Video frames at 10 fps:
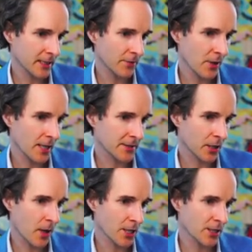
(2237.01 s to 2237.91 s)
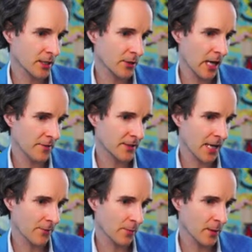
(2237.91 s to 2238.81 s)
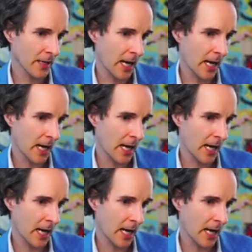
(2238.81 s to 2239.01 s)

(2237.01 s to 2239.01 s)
If you ask a question, you'll have several people